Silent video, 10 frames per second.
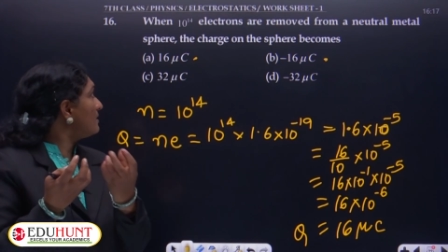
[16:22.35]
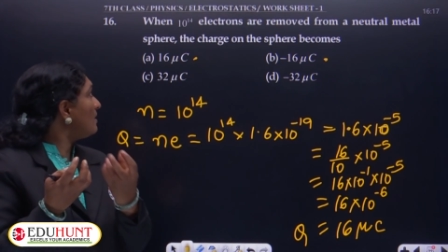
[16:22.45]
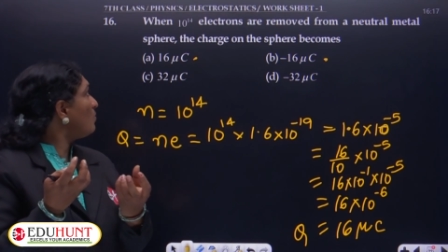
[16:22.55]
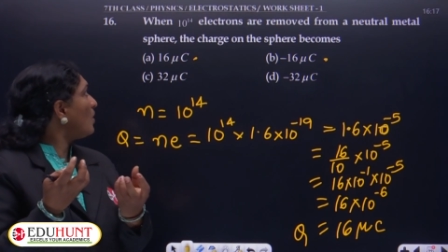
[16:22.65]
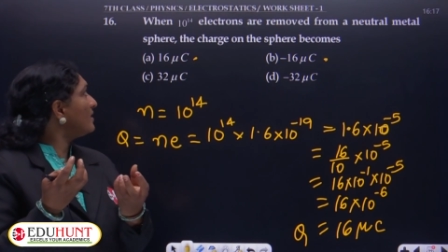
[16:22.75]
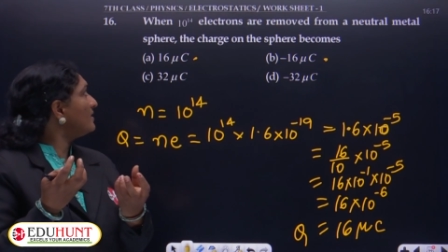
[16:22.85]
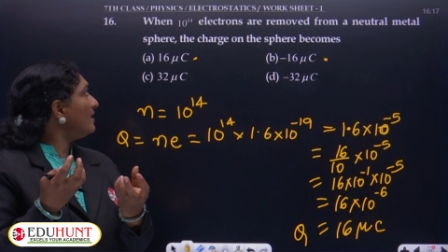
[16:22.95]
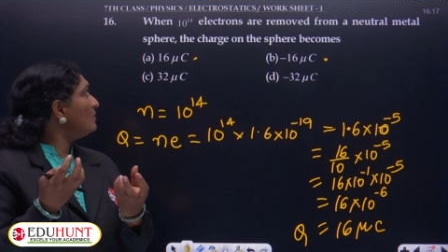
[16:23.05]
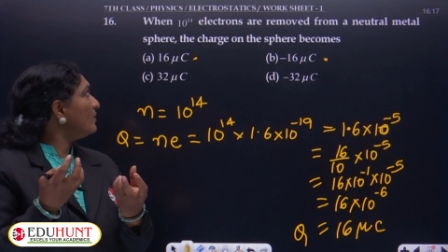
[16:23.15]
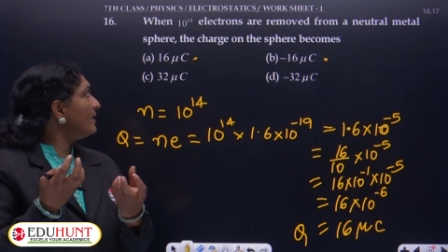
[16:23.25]
Now, what they
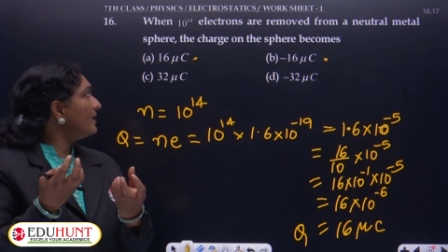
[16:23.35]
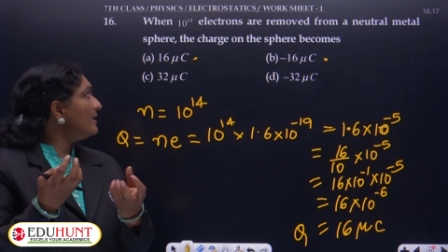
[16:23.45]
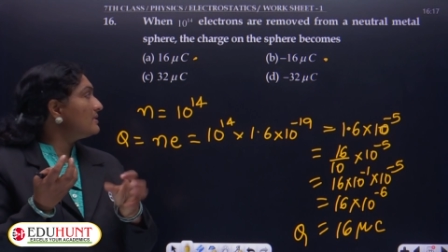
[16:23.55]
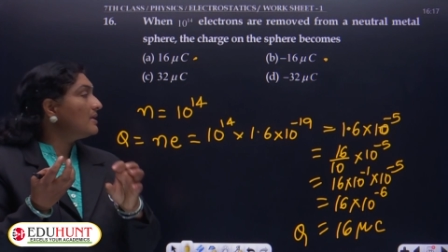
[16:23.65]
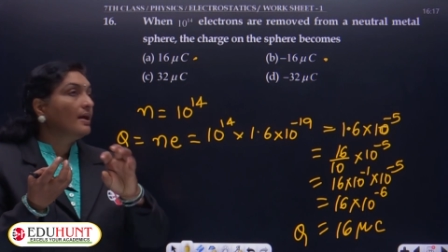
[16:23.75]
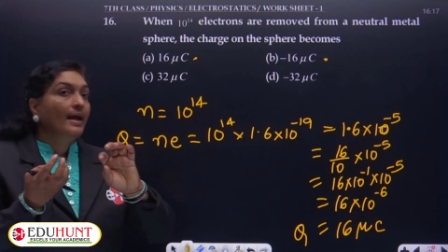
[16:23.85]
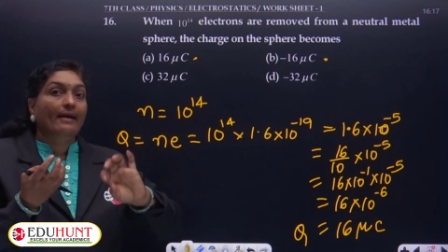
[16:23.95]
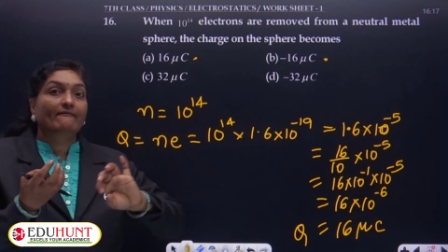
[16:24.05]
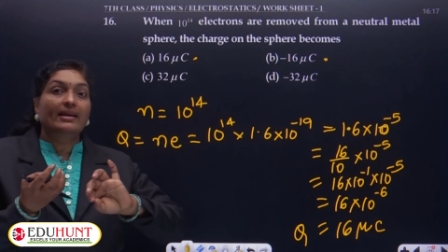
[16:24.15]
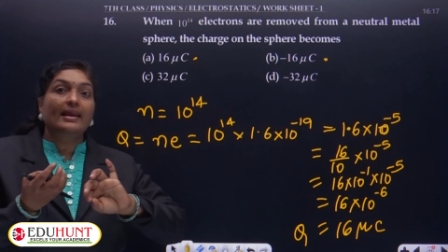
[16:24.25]
are doing is,
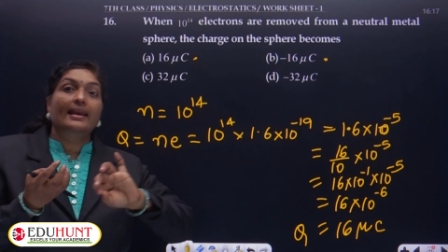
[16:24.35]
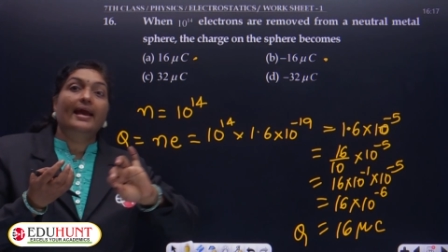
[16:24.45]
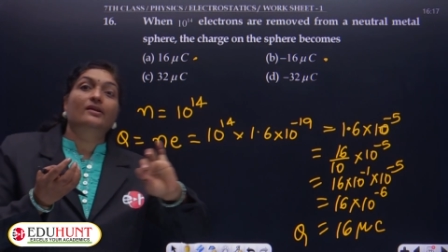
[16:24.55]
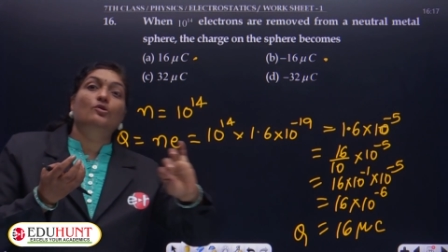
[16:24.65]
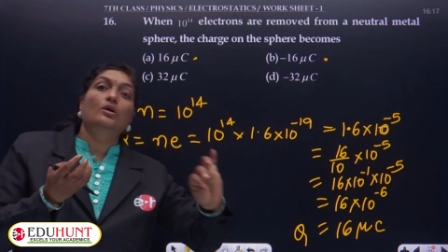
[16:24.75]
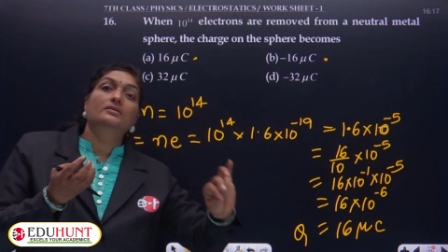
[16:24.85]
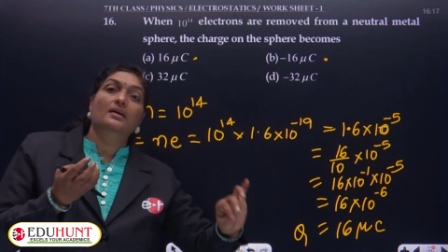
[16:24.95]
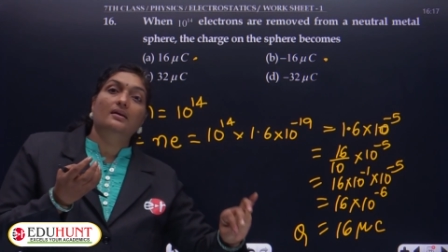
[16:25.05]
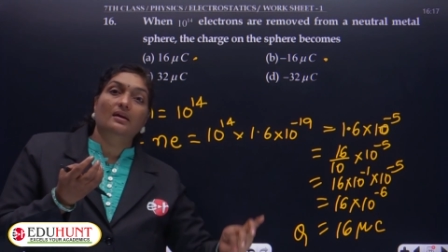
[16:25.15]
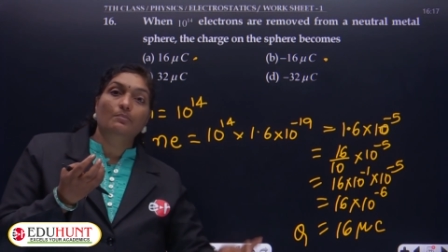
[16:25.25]
when electrons
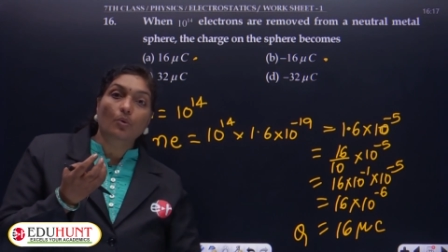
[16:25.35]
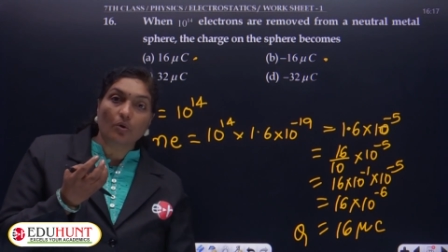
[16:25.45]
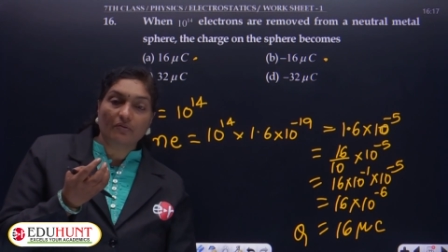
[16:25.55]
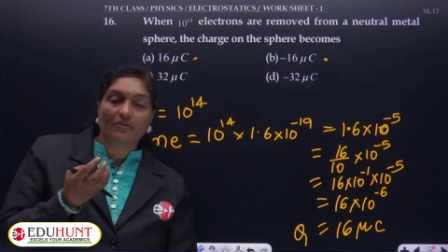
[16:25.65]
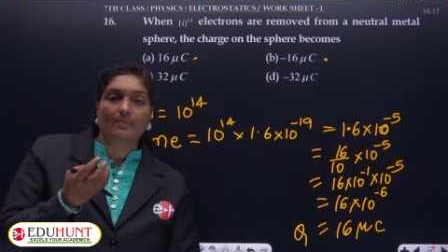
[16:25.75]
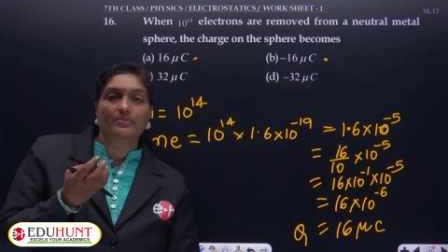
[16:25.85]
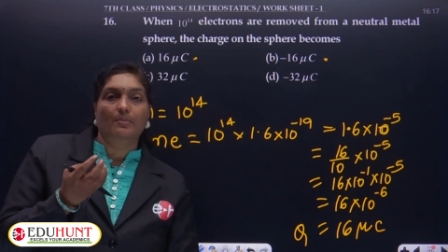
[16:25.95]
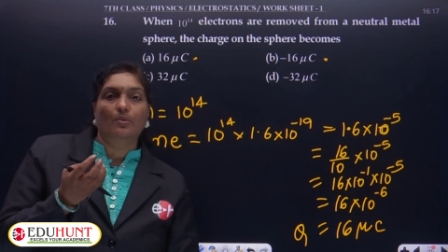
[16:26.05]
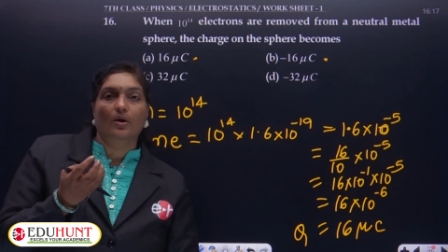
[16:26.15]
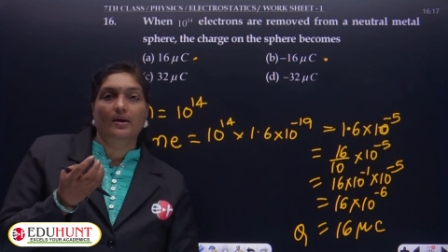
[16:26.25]
are removed from
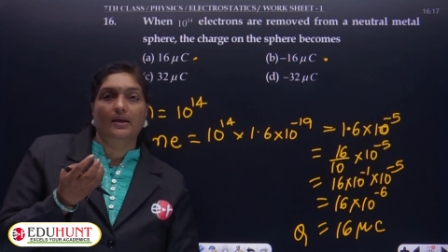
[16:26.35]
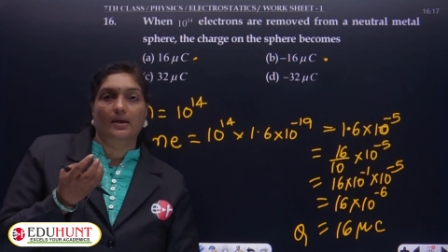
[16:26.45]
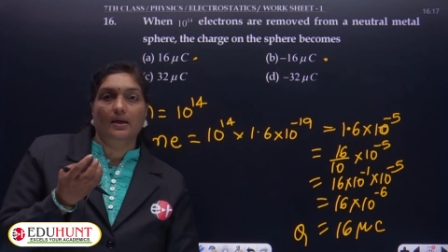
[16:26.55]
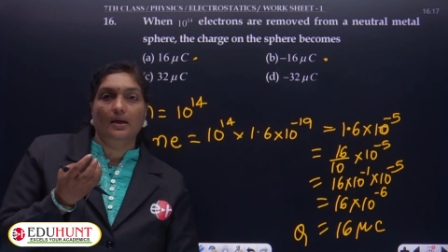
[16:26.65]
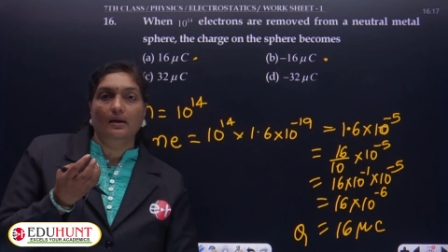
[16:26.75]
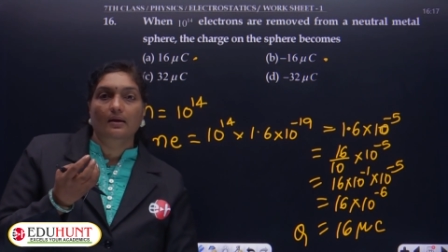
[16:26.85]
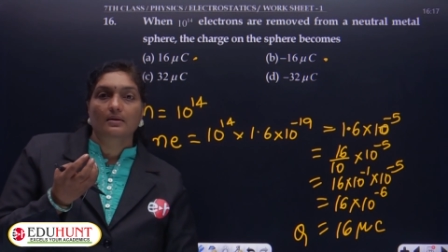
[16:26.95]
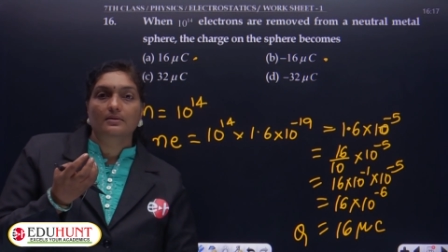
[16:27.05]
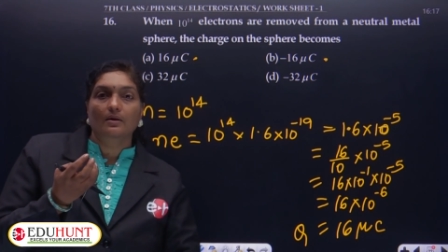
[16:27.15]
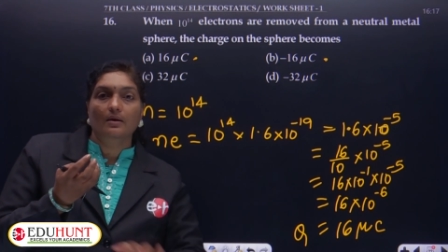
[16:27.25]
the body,
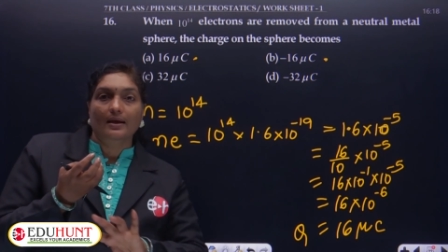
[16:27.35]
so